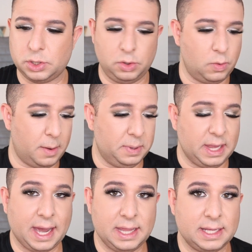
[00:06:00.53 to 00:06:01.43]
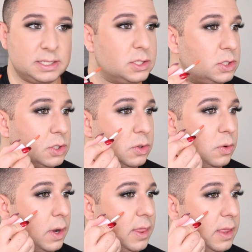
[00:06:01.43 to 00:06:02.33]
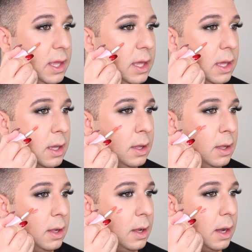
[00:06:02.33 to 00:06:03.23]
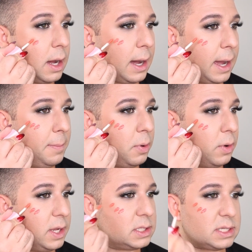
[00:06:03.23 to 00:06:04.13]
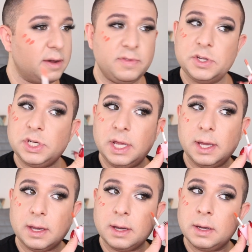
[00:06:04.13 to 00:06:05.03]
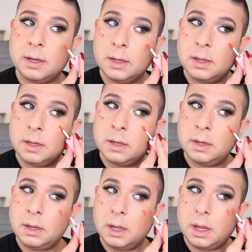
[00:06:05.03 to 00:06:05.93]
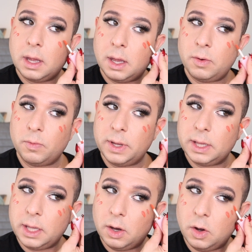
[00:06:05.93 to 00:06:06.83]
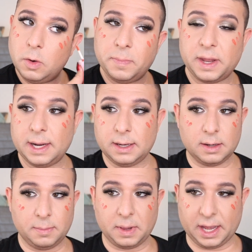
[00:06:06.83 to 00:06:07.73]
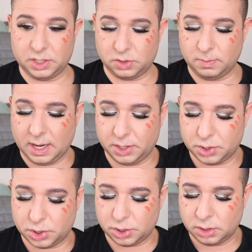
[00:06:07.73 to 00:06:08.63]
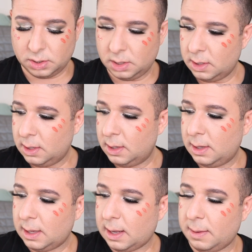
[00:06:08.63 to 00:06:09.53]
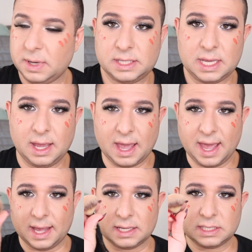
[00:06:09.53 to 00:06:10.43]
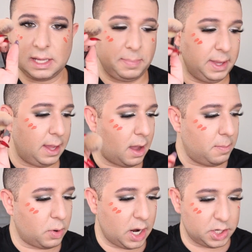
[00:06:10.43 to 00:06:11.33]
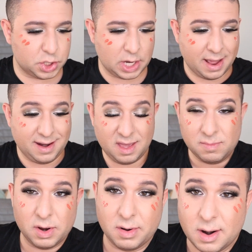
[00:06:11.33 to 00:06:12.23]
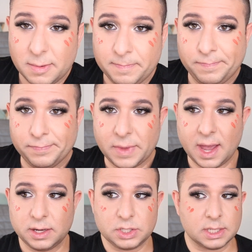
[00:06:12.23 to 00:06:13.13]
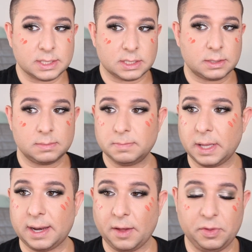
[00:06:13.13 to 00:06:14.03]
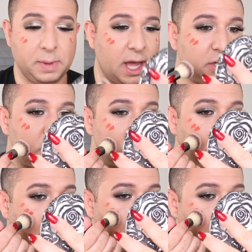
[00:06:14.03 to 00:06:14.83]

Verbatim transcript: to apply this to the high points of the cheek and really hope that I didn't apply too much. And I'm going to take a stippling brush and a mirror and just blend out the blush.